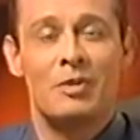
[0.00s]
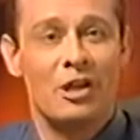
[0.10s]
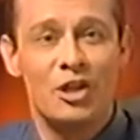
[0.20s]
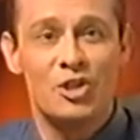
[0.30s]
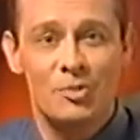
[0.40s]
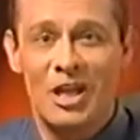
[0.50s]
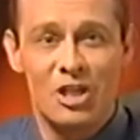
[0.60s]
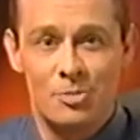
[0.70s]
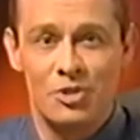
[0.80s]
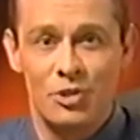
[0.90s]
my auction
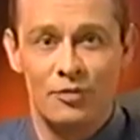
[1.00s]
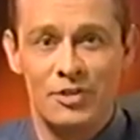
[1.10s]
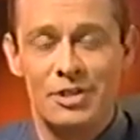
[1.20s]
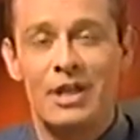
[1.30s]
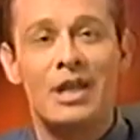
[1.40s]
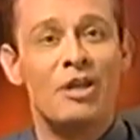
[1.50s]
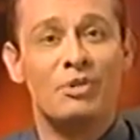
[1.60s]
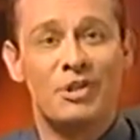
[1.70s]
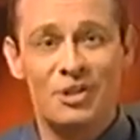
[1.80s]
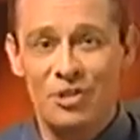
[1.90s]
management service,
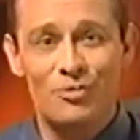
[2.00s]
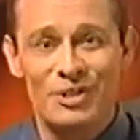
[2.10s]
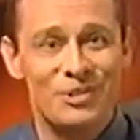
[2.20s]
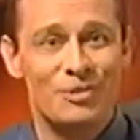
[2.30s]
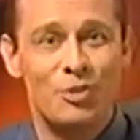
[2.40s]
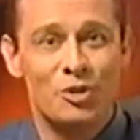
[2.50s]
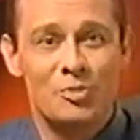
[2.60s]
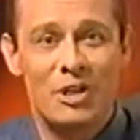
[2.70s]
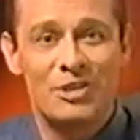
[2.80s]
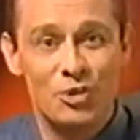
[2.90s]
but another way you can
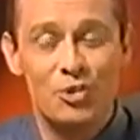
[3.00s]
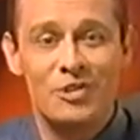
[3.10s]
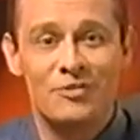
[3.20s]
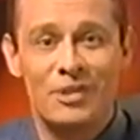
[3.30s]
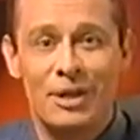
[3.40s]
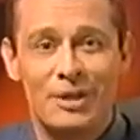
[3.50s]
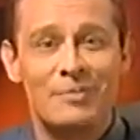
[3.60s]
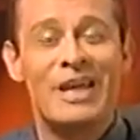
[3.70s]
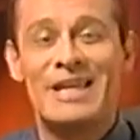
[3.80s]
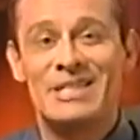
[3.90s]
multiply your use of
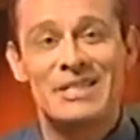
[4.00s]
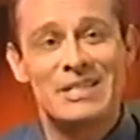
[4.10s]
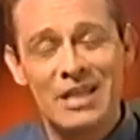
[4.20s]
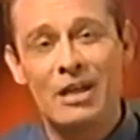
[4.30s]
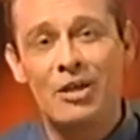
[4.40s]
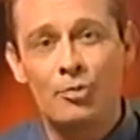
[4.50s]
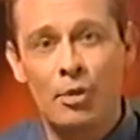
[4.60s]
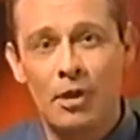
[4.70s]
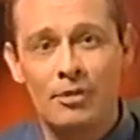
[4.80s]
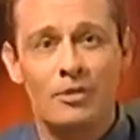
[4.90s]
time is to take on a
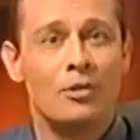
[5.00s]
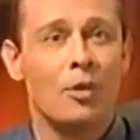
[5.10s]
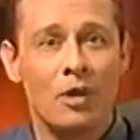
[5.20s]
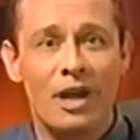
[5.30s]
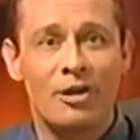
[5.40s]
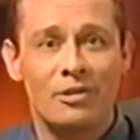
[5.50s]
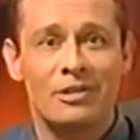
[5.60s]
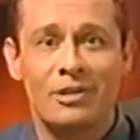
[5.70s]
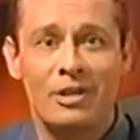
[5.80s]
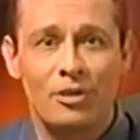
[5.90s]
partner or hire a
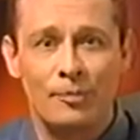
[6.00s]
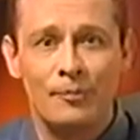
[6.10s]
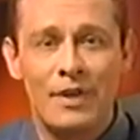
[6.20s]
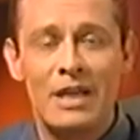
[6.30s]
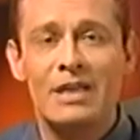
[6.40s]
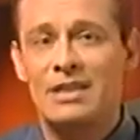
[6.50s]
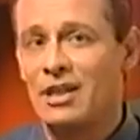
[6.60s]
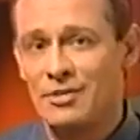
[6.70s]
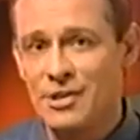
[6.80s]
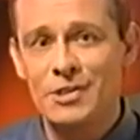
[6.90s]
little help.
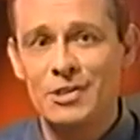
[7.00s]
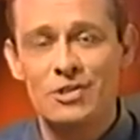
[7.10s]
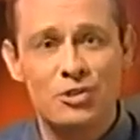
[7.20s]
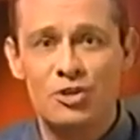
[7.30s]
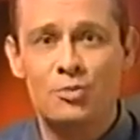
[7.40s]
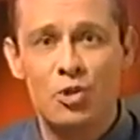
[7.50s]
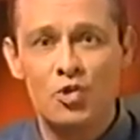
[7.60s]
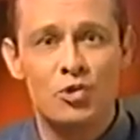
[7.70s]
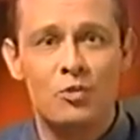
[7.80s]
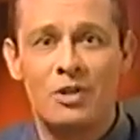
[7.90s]
Now this decision is a
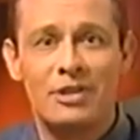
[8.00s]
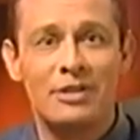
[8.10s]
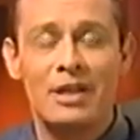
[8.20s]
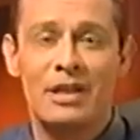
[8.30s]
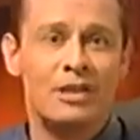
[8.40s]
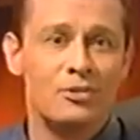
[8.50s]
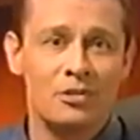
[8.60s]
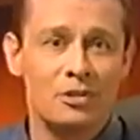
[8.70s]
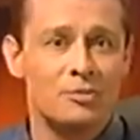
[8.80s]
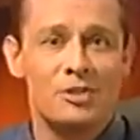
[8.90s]
personal one, and you
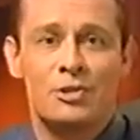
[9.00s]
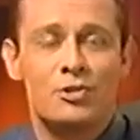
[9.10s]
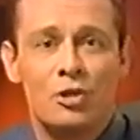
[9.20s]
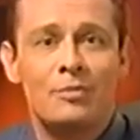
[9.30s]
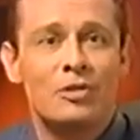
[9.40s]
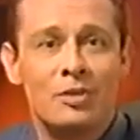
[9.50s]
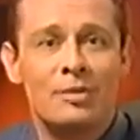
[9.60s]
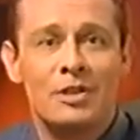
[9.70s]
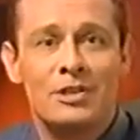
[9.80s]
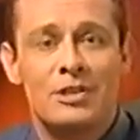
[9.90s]
alone must determine when
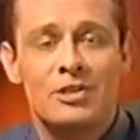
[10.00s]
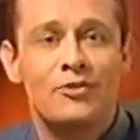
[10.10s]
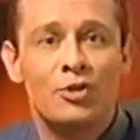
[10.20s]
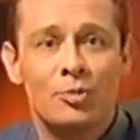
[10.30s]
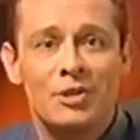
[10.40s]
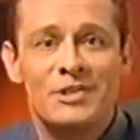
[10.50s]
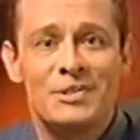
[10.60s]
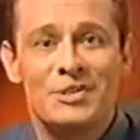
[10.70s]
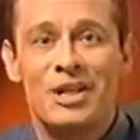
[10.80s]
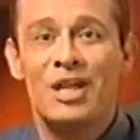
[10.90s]
it makes sense for your
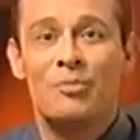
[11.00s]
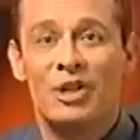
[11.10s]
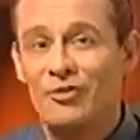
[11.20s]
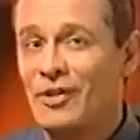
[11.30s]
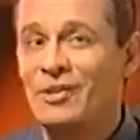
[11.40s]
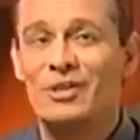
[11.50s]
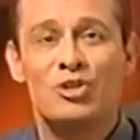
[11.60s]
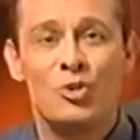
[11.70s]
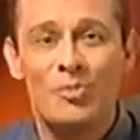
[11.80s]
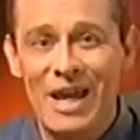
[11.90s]
business, but I found that
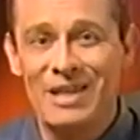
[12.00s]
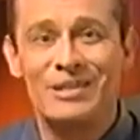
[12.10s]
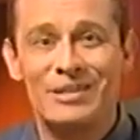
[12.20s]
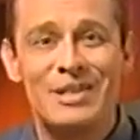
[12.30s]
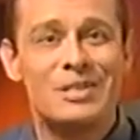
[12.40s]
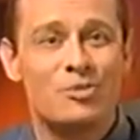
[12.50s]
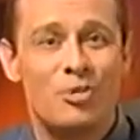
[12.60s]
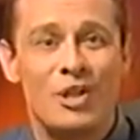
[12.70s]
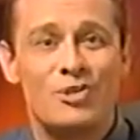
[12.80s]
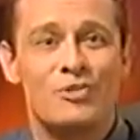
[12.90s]
it dramatically eased the
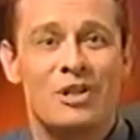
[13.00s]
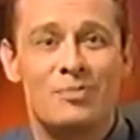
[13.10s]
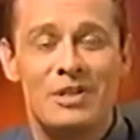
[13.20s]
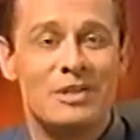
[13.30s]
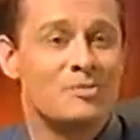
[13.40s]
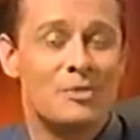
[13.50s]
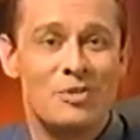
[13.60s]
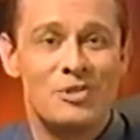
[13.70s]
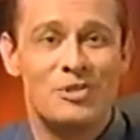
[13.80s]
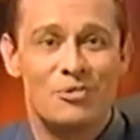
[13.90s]
pressures on me as my
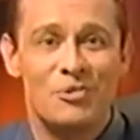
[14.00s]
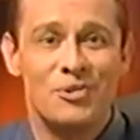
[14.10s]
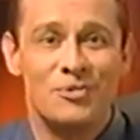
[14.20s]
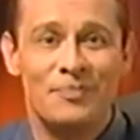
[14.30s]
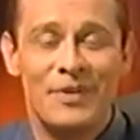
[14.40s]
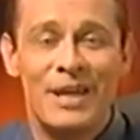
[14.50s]
business grew.